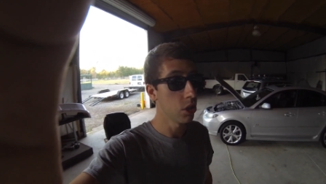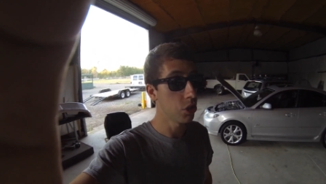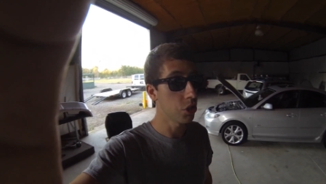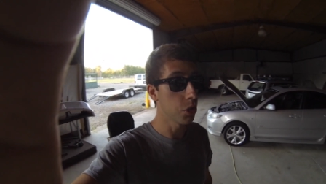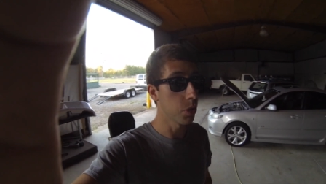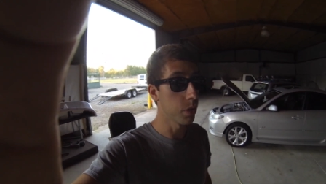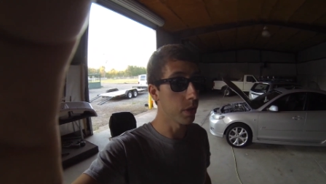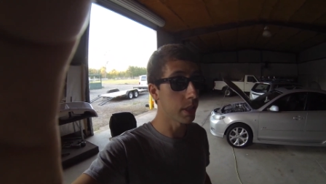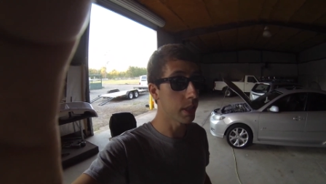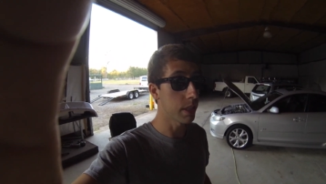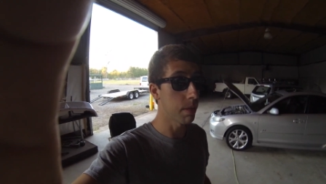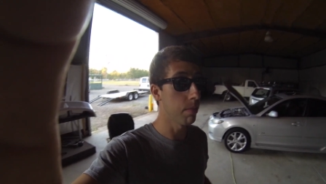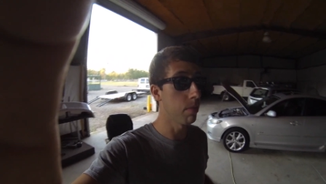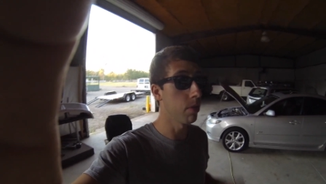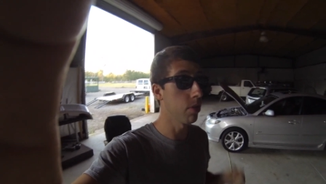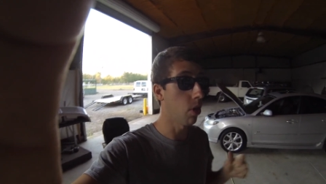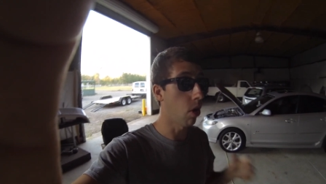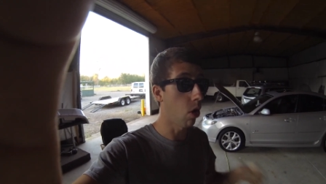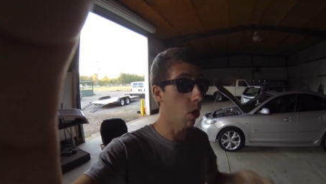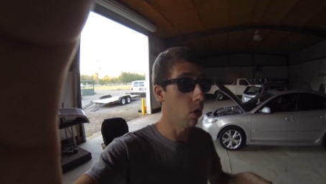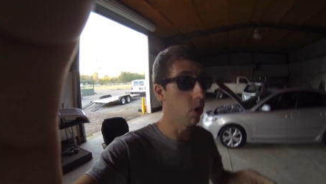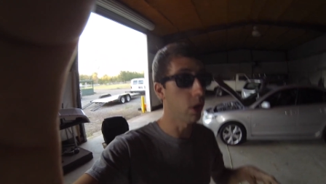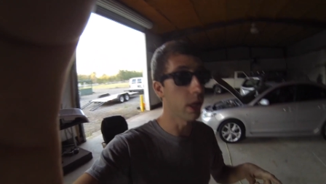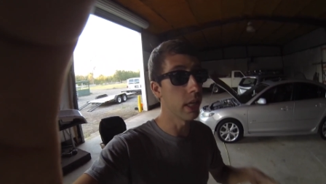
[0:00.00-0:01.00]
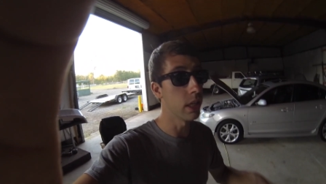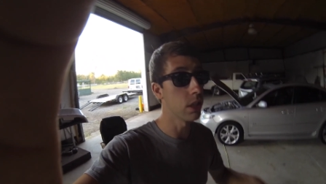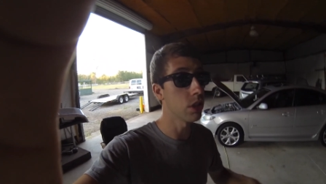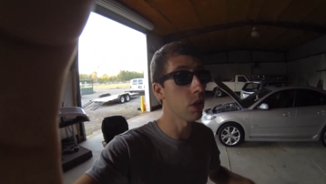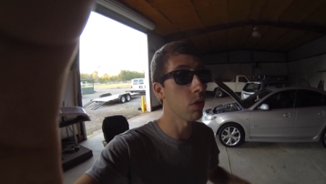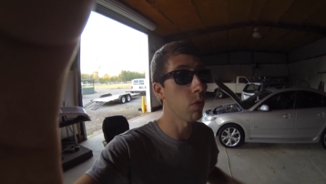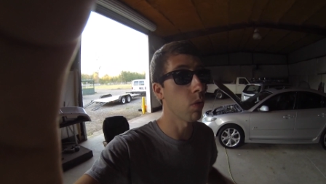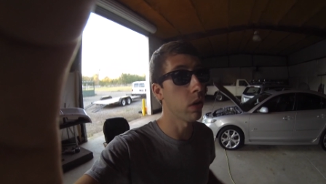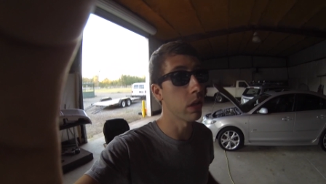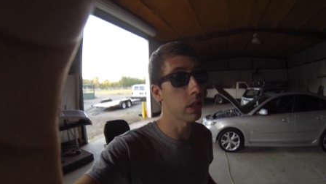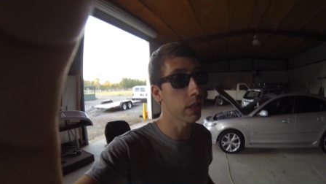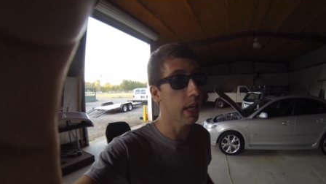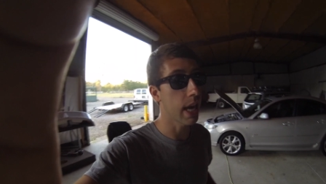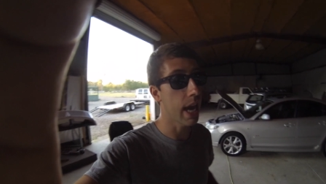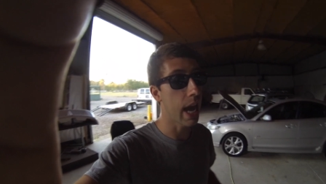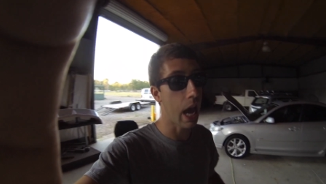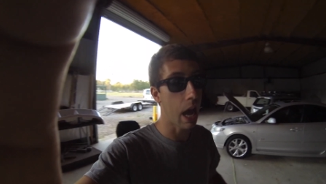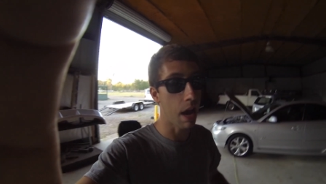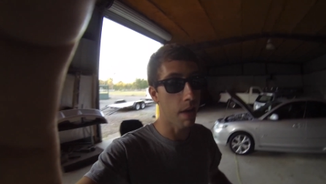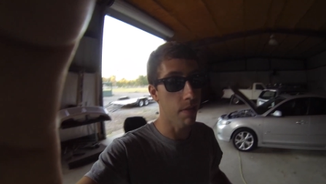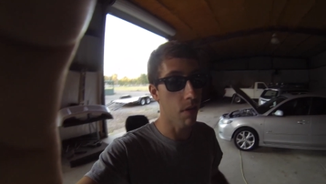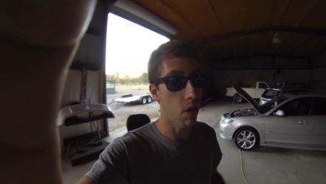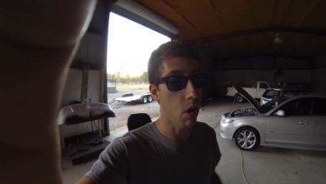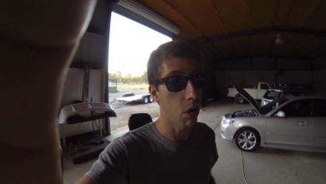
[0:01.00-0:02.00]
to assemble the whole engine once I
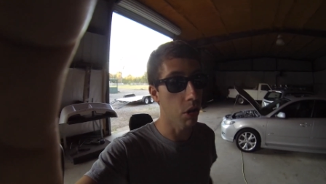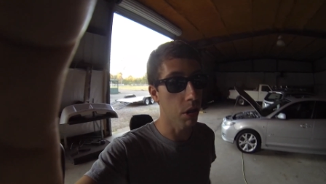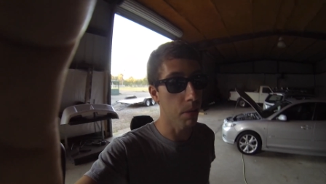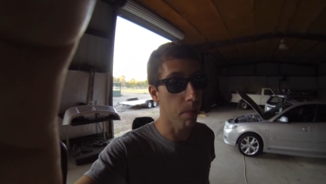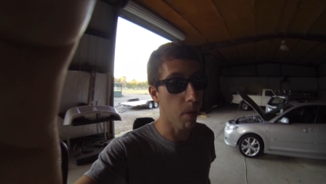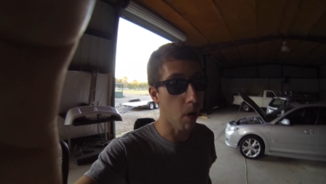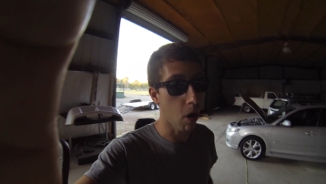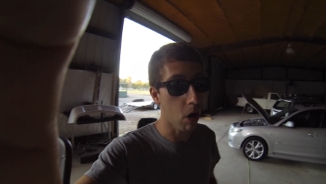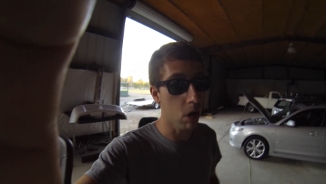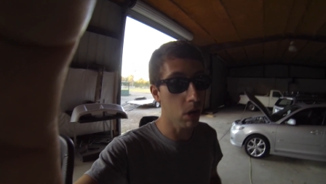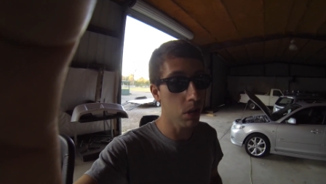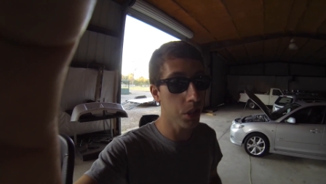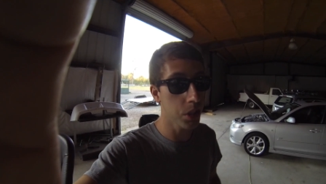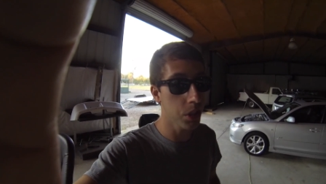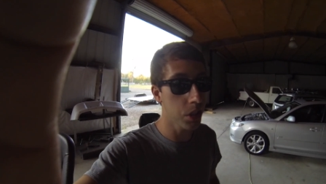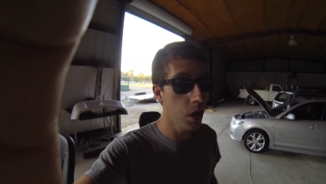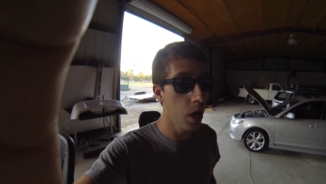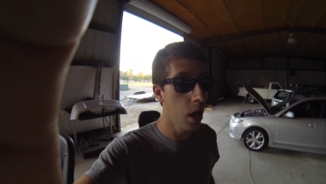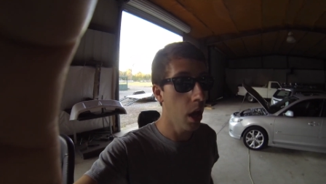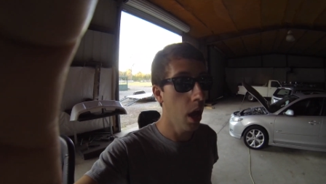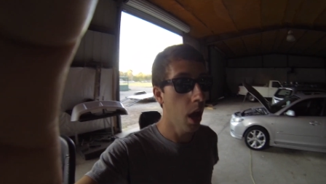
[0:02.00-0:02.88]
have all the parts.